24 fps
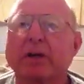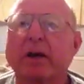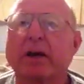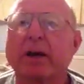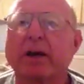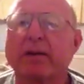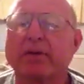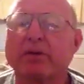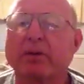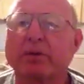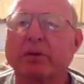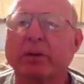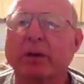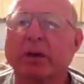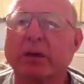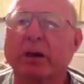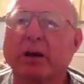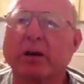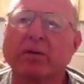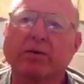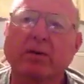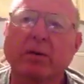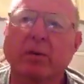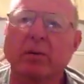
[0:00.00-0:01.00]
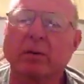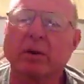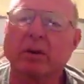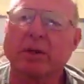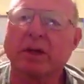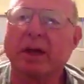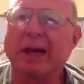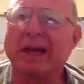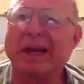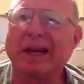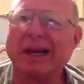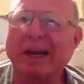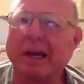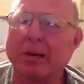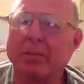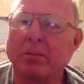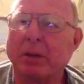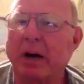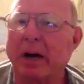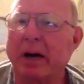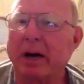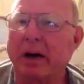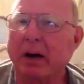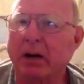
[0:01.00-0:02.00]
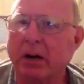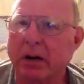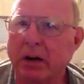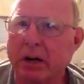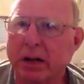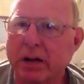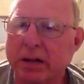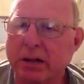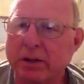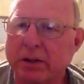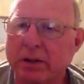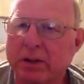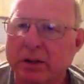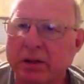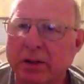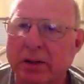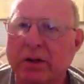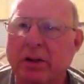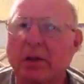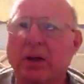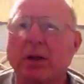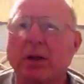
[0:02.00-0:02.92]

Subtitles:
They have to be careful with antibiotics.